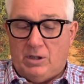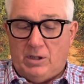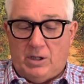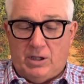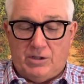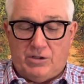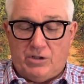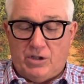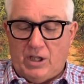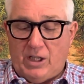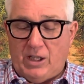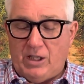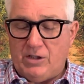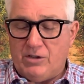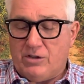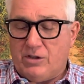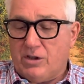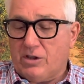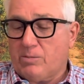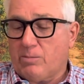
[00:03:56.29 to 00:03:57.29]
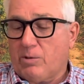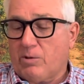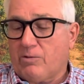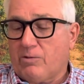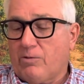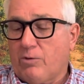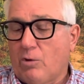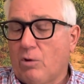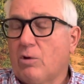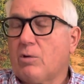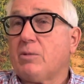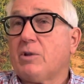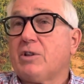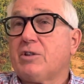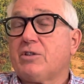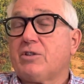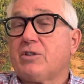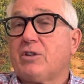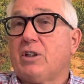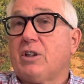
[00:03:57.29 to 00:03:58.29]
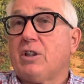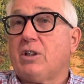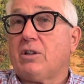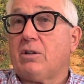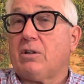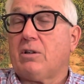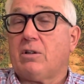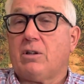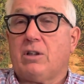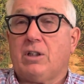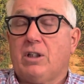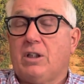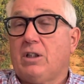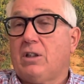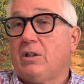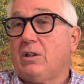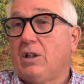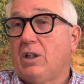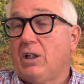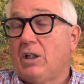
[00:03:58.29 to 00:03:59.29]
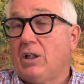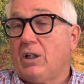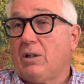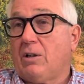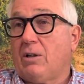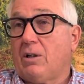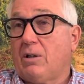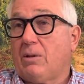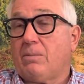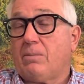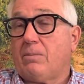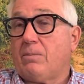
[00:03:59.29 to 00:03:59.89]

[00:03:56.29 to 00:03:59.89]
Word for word: has changed its performance in, in uh,